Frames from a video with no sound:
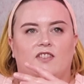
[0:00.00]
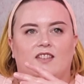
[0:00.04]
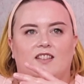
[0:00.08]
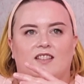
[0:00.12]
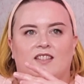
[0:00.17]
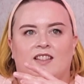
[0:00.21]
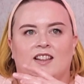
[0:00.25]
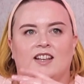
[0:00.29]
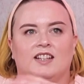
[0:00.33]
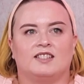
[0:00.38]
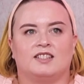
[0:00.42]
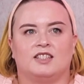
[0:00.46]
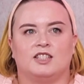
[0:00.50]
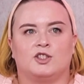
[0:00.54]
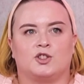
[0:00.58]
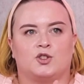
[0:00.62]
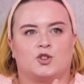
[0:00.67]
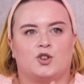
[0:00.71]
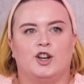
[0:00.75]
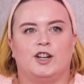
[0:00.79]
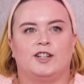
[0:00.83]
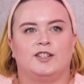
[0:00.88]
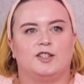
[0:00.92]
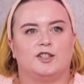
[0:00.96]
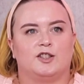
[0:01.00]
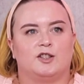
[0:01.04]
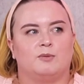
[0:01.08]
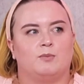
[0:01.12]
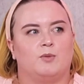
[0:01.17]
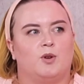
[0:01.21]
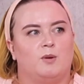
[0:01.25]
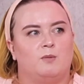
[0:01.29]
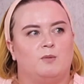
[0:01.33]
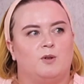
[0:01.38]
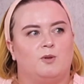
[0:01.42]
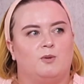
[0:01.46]
There's this trend at the
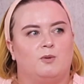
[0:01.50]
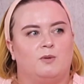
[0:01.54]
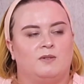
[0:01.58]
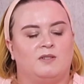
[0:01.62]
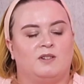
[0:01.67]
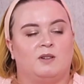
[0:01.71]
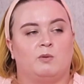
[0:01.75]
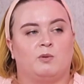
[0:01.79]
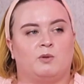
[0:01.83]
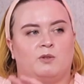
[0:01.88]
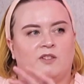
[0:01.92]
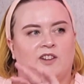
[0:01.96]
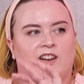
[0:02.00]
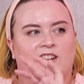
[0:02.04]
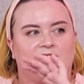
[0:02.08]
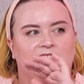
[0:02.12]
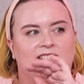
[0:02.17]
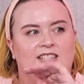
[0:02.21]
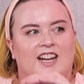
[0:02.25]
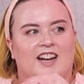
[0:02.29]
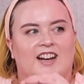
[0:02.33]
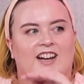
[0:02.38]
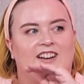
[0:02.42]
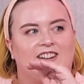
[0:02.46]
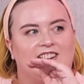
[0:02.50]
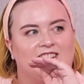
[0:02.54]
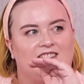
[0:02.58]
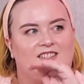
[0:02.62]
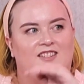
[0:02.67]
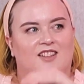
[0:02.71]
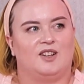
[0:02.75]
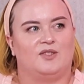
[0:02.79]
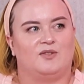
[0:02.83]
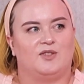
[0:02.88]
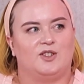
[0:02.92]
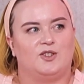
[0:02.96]
moment with like 10,
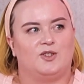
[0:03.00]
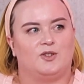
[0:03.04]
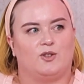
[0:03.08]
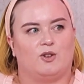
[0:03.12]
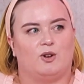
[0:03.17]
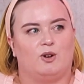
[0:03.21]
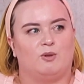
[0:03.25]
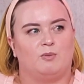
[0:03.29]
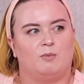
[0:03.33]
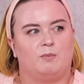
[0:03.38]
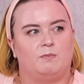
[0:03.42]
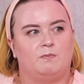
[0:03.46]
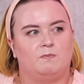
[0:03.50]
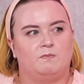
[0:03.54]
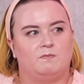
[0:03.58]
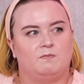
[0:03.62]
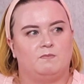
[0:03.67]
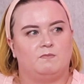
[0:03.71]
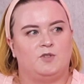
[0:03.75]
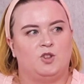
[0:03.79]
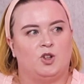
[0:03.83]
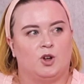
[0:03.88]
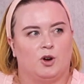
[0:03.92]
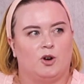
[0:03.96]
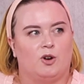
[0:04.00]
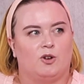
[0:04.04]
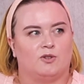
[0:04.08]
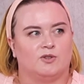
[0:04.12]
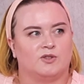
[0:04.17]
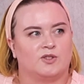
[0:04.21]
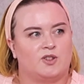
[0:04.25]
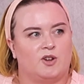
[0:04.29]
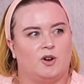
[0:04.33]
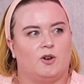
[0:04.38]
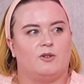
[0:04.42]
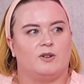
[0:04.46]
11-year-old
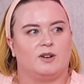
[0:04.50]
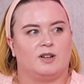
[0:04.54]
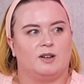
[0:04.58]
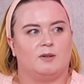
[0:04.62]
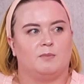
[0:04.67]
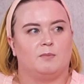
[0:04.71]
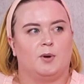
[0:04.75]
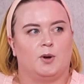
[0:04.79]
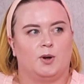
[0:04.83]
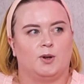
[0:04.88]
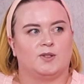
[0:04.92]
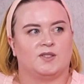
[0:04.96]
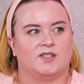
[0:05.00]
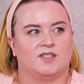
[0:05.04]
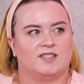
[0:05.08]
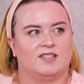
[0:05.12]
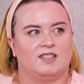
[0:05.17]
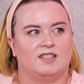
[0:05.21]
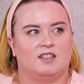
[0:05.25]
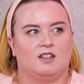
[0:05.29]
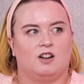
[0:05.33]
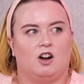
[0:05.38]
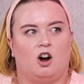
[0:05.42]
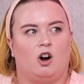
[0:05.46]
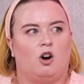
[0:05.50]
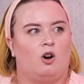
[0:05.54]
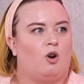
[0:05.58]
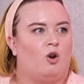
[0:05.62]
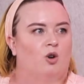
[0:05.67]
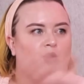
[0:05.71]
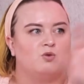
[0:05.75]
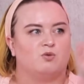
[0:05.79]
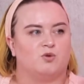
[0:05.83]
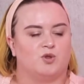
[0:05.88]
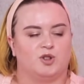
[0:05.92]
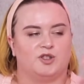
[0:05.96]
girls going and purchasing a
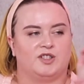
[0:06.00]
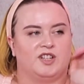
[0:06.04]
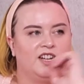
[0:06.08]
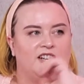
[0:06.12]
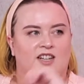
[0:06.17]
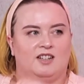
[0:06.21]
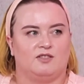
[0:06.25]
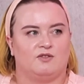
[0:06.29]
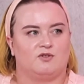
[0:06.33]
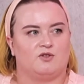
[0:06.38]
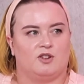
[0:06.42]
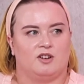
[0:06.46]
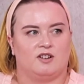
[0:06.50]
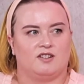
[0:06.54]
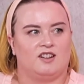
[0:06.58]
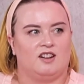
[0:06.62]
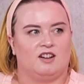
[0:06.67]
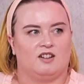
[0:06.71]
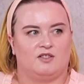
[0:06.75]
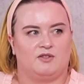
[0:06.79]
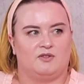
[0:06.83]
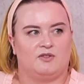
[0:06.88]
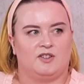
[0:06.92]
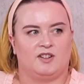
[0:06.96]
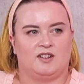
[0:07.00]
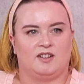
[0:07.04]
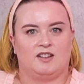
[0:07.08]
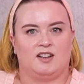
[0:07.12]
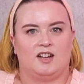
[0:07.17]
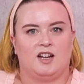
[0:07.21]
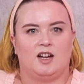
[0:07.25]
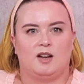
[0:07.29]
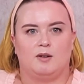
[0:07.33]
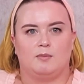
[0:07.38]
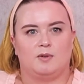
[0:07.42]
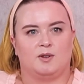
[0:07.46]
whole routine of Drunk Elephant
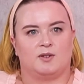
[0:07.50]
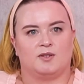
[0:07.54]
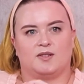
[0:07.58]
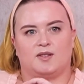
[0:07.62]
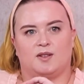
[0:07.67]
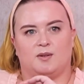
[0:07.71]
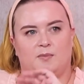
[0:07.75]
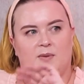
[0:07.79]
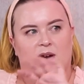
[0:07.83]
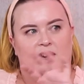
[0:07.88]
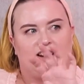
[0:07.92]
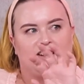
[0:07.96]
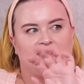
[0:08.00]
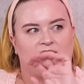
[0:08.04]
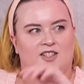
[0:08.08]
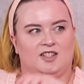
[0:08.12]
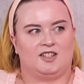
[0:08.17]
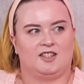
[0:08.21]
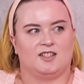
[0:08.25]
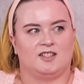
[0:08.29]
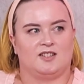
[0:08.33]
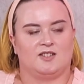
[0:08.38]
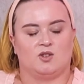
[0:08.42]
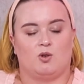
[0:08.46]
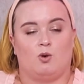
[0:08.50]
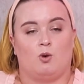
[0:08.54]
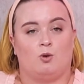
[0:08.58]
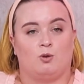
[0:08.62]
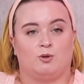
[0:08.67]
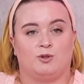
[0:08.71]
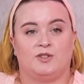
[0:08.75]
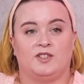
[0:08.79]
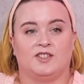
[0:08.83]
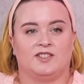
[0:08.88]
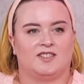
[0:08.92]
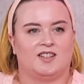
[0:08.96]
because the packaging is
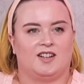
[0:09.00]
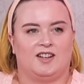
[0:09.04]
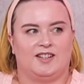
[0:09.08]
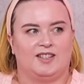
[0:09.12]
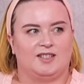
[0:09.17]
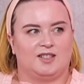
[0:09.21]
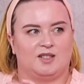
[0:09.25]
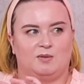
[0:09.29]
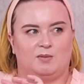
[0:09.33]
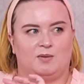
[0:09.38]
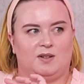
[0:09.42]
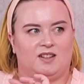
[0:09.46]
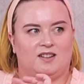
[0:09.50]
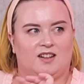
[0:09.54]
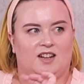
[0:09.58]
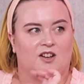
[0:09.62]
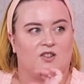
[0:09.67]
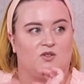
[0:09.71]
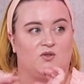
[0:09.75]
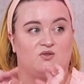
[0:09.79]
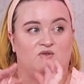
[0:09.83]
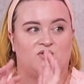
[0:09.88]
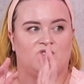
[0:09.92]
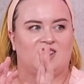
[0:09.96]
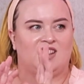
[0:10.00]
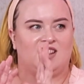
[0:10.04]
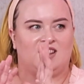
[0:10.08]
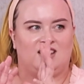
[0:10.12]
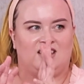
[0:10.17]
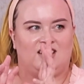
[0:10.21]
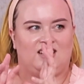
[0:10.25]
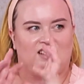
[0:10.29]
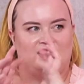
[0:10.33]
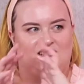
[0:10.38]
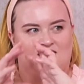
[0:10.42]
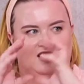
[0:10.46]
all designed to be like
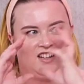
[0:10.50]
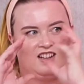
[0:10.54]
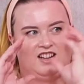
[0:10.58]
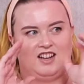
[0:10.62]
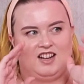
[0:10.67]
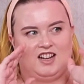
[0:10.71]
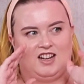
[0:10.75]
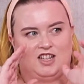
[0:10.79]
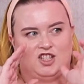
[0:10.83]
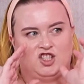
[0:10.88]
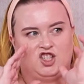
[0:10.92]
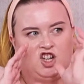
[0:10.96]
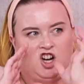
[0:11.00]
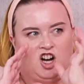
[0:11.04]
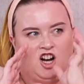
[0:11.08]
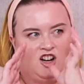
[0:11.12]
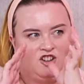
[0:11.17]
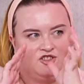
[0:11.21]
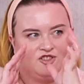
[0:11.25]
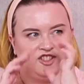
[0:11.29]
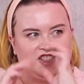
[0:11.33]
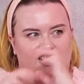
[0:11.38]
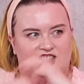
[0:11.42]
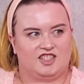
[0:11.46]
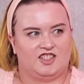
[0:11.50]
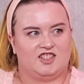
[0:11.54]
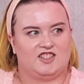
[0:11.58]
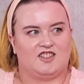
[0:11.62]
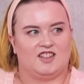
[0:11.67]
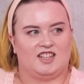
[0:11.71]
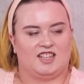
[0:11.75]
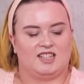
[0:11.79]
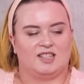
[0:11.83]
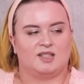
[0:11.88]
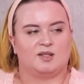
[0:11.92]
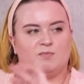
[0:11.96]
really childish.
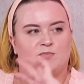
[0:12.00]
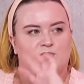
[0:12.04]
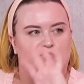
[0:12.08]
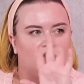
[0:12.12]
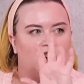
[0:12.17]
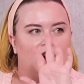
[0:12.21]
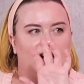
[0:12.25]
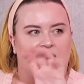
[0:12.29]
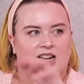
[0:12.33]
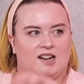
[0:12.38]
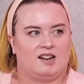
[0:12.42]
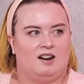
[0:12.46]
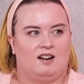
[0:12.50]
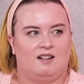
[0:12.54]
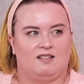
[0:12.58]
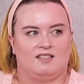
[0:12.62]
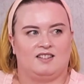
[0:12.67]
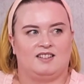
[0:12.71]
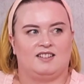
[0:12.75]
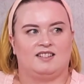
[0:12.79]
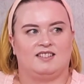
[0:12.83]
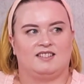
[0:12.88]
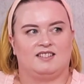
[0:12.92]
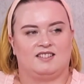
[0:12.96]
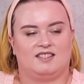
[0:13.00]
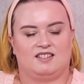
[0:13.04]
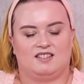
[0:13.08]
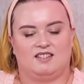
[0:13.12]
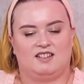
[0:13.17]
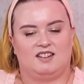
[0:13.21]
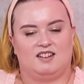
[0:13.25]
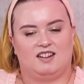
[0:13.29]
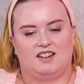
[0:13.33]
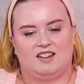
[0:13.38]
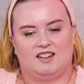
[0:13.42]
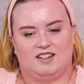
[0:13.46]
Like it's bright colors,
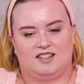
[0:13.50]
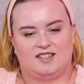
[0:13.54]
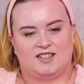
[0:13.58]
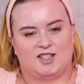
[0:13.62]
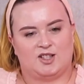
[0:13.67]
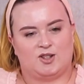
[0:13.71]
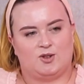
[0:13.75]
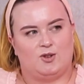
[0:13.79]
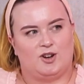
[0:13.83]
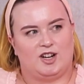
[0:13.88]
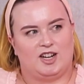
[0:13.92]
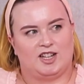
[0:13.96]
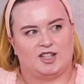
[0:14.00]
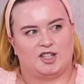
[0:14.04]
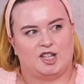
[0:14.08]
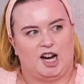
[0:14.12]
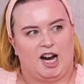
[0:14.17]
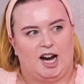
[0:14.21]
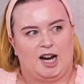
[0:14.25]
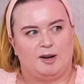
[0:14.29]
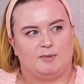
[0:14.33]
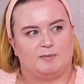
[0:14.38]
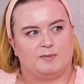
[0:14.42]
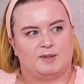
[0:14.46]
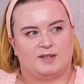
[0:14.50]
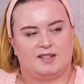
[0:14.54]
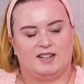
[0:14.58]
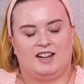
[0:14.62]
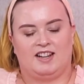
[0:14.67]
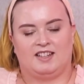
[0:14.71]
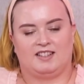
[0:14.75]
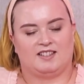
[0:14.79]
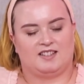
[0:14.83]
square shapes.